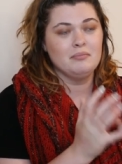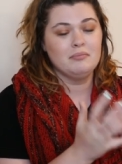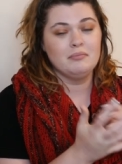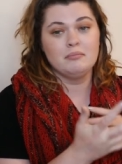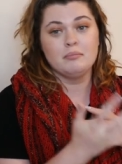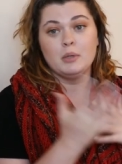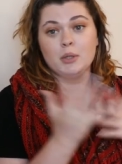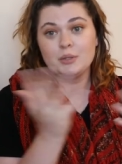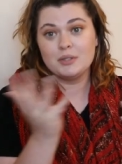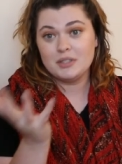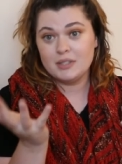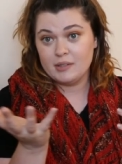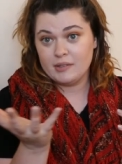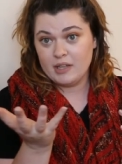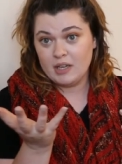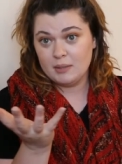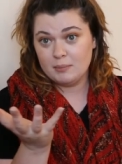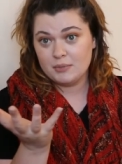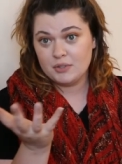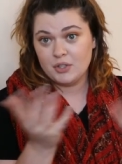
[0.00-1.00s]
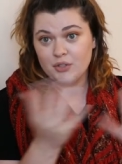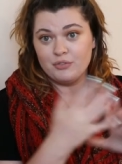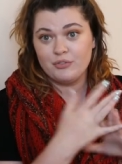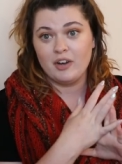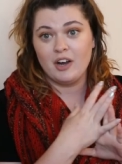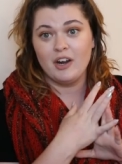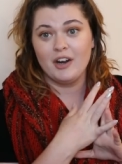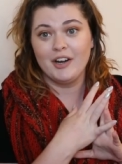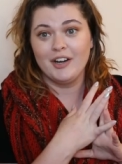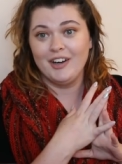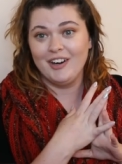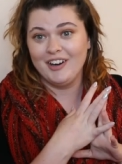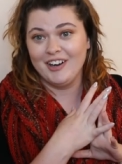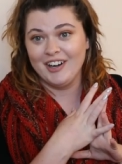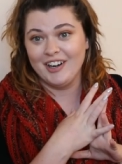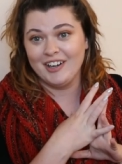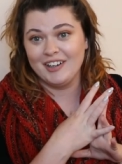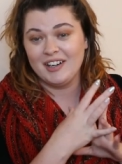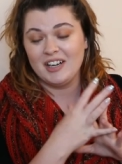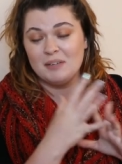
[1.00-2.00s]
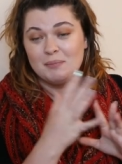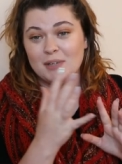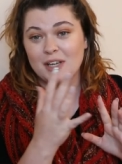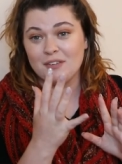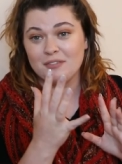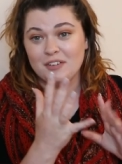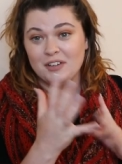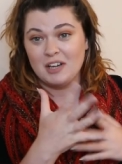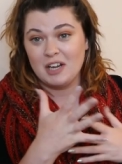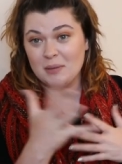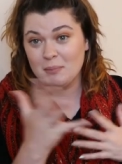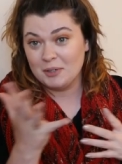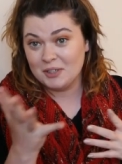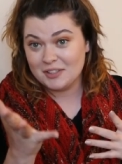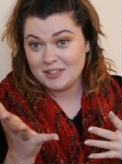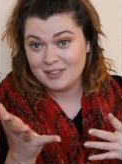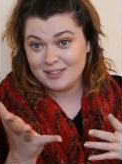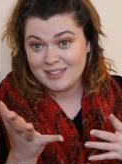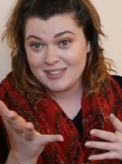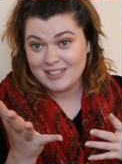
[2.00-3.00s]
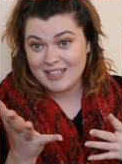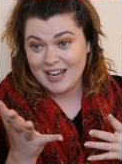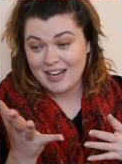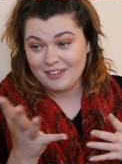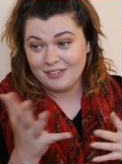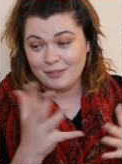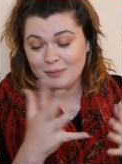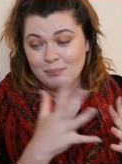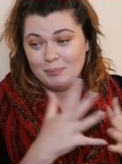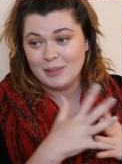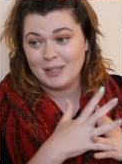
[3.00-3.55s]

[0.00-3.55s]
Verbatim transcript: Most of them so far are named after neighborhoods in Seattle,